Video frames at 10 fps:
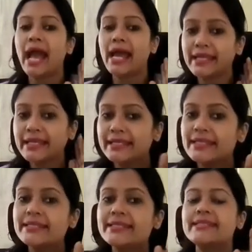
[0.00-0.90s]
An
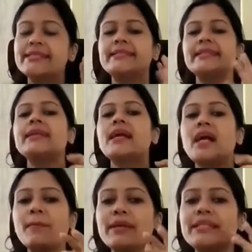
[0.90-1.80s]
Indian citizen
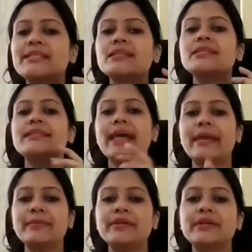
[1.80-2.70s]
commits a
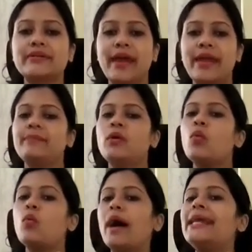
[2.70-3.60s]
cyber crime
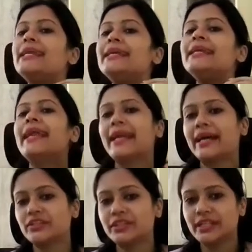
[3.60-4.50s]
while in
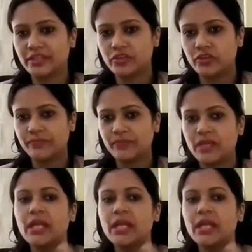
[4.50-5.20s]
another country,